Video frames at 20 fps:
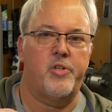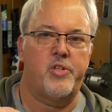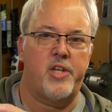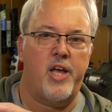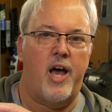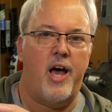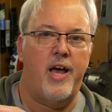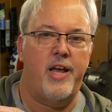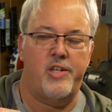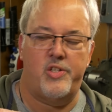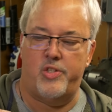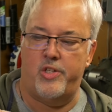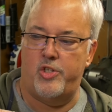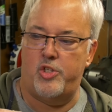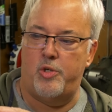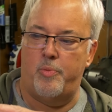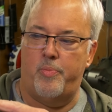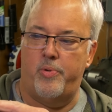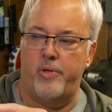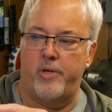dies that
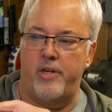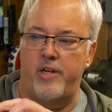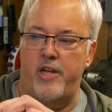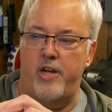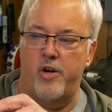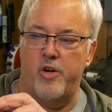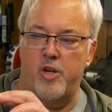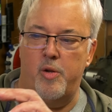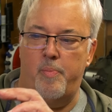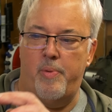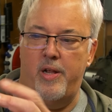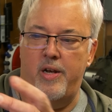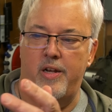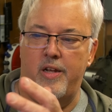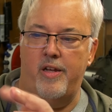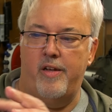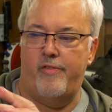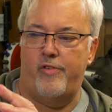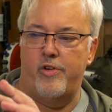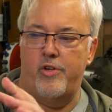you put in here
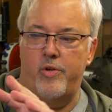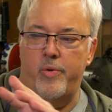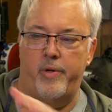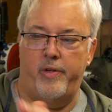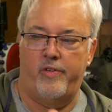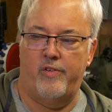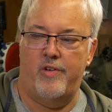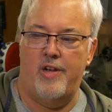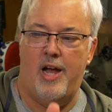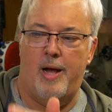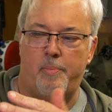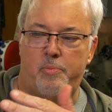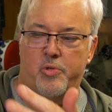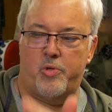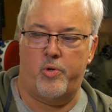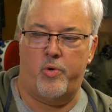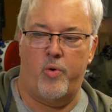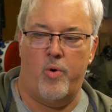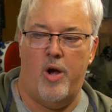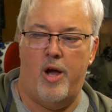depending if you're doing snaps
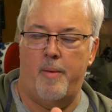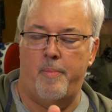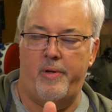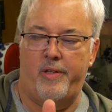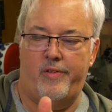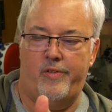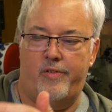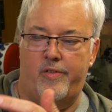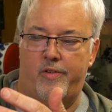or grommets.